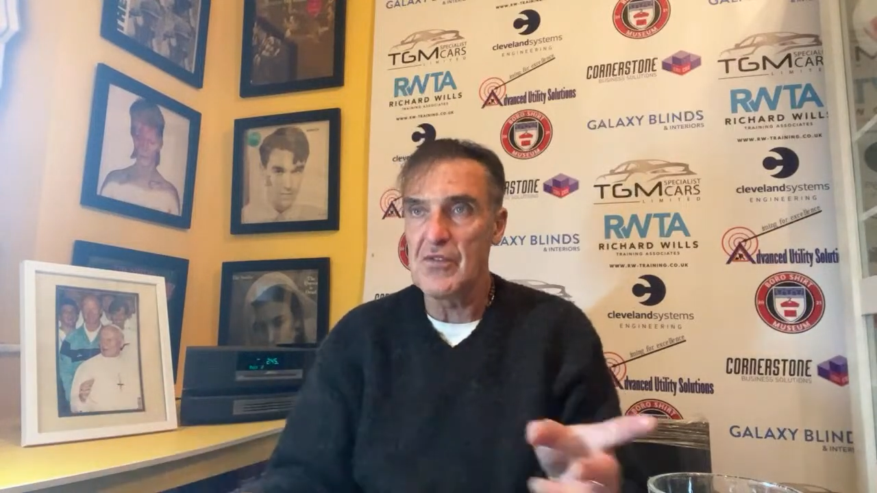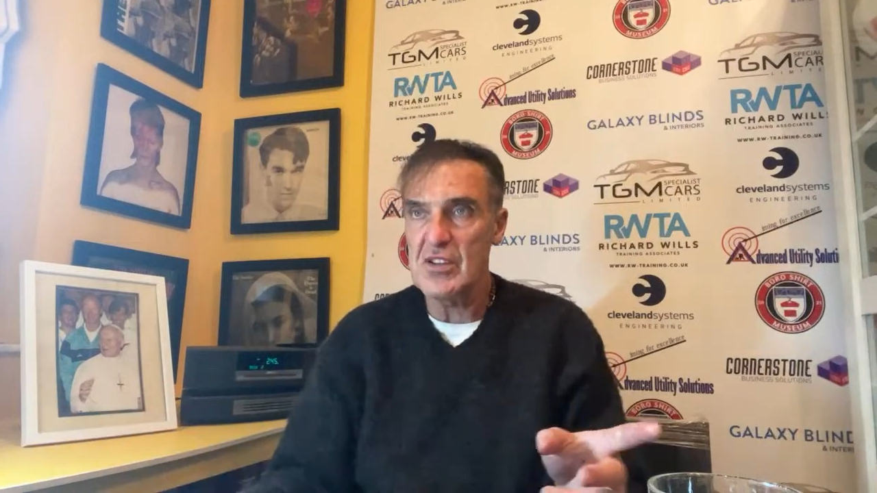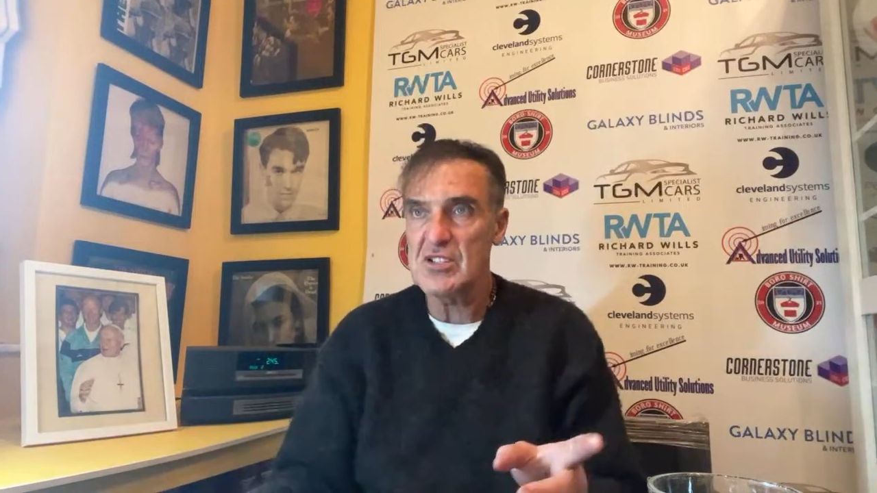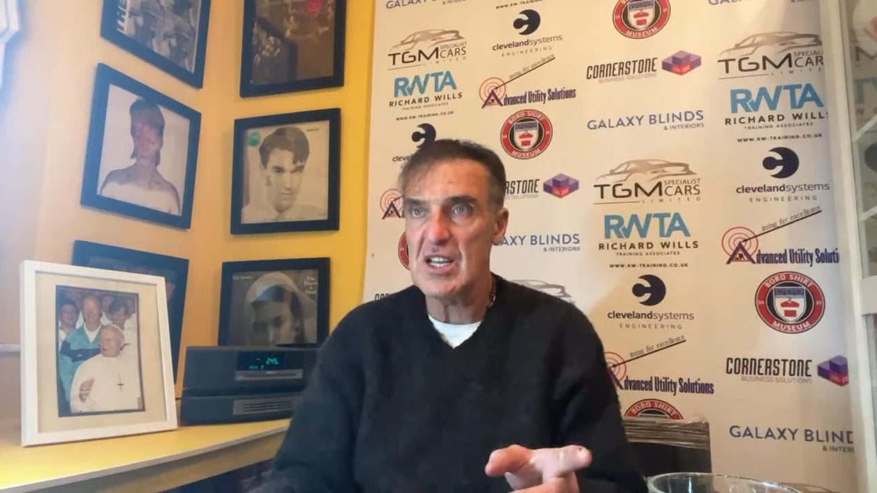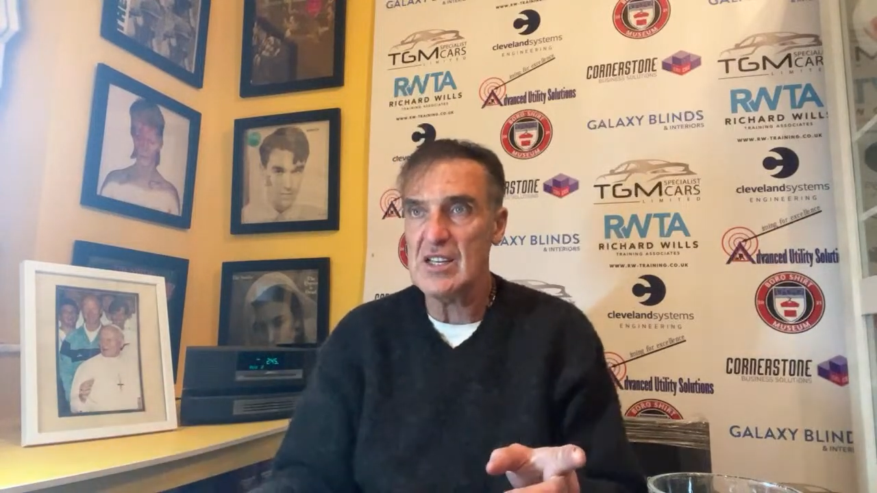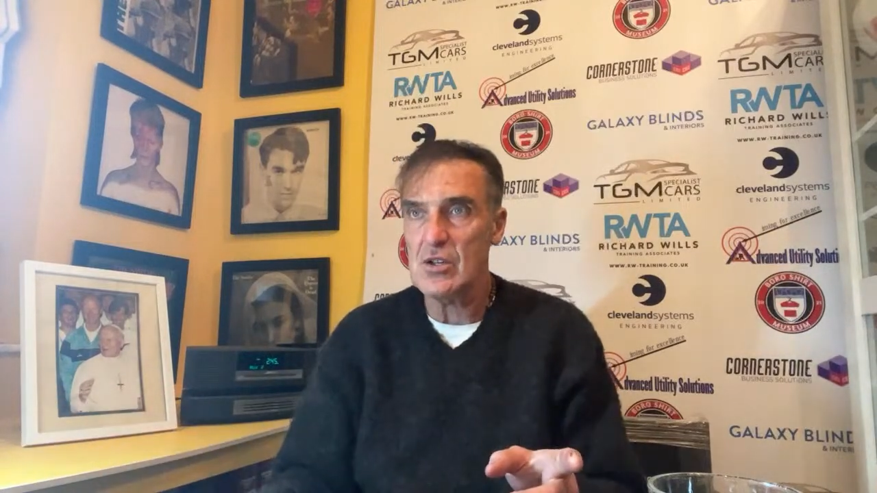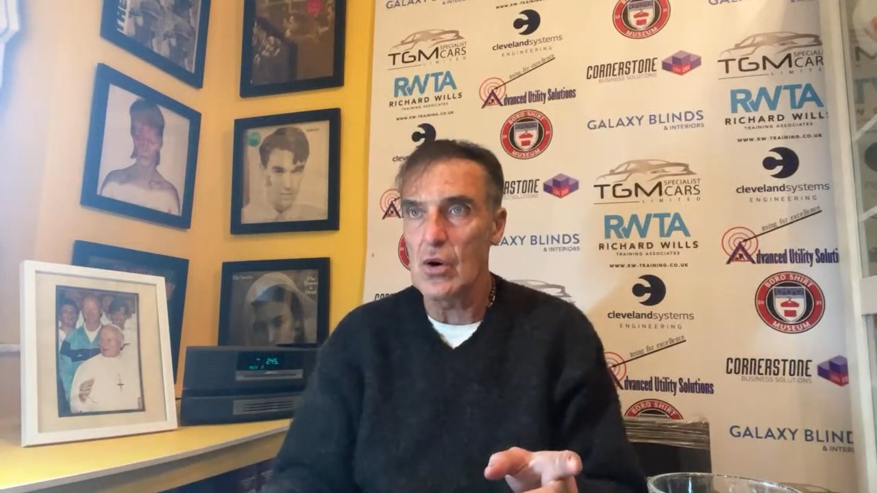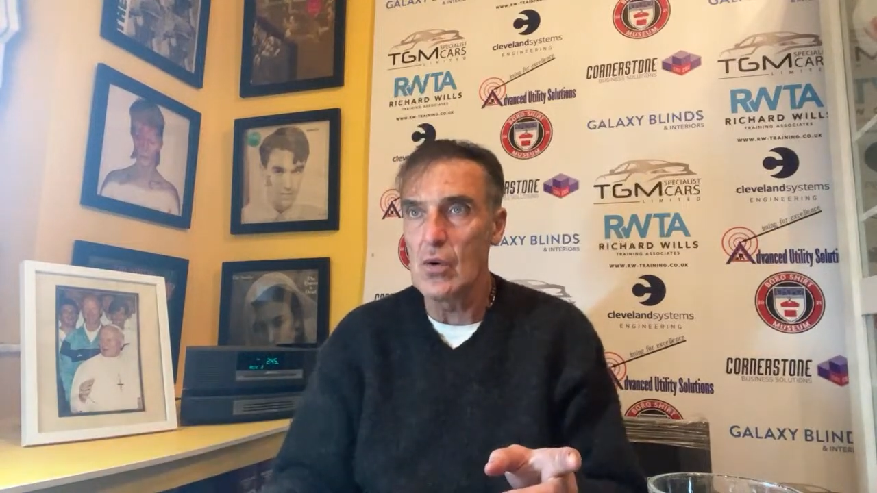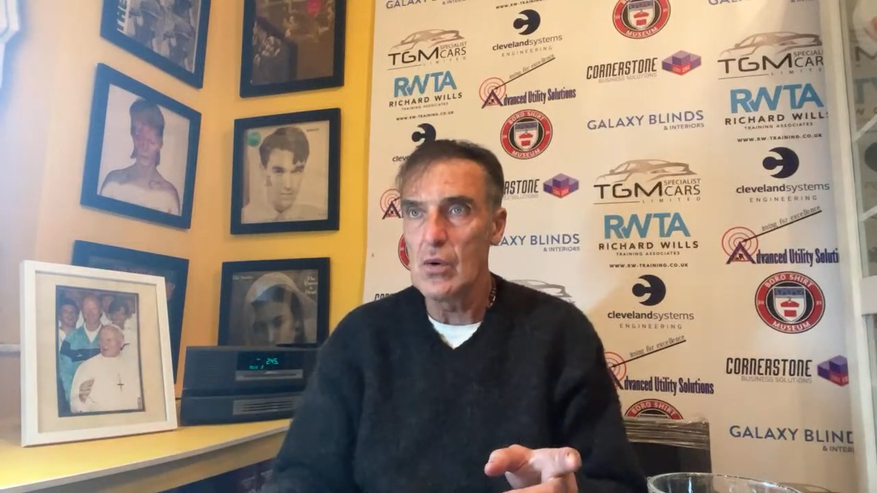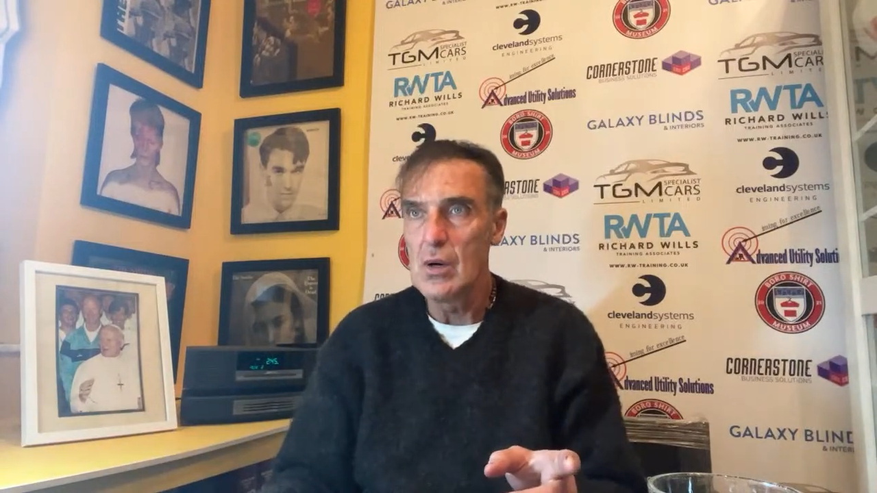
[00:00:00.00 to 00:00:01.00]
for the second
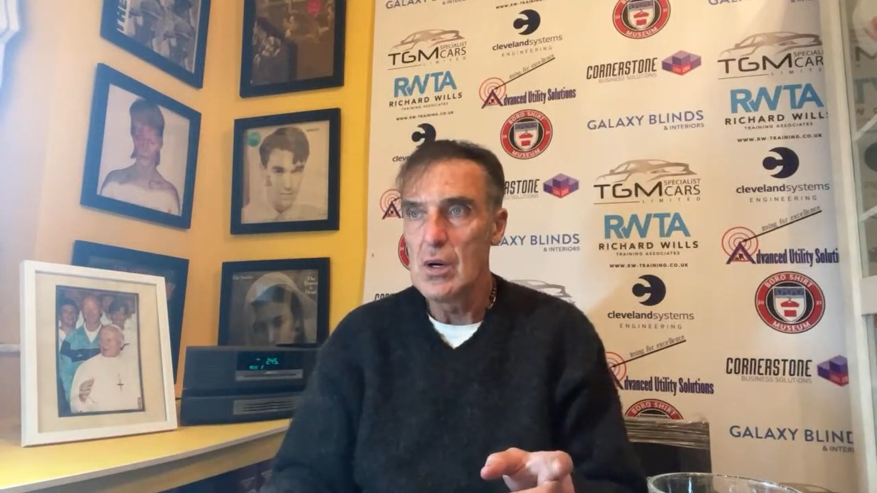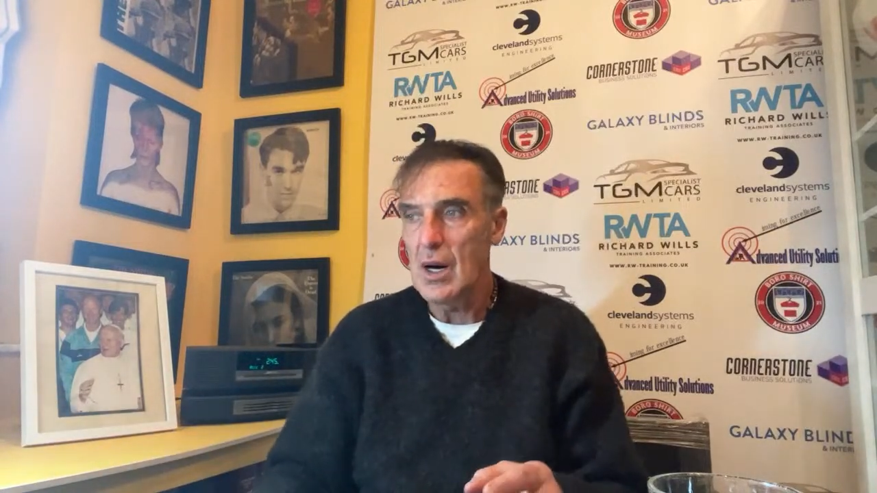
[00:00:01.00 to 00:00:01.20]
goal.